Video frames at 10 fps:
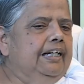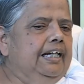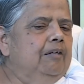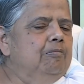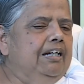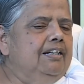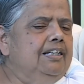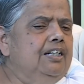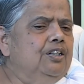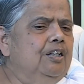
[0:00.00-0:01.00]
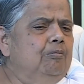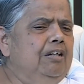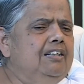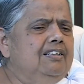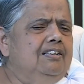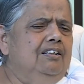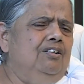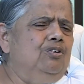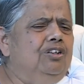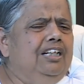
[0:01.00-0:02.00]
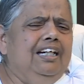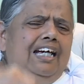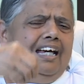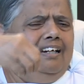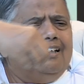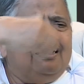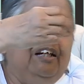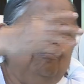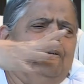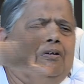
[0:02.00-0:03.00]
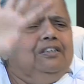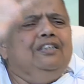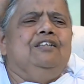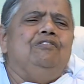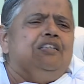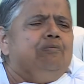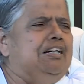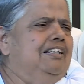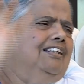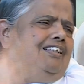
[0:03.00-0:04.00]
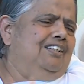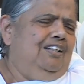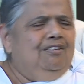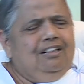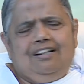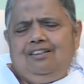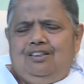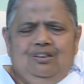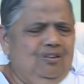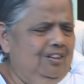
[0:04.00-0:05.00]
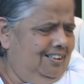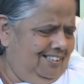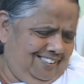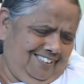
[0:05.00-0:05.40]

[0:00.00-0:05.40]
think meditation means to think anything positive is meditation. That is not.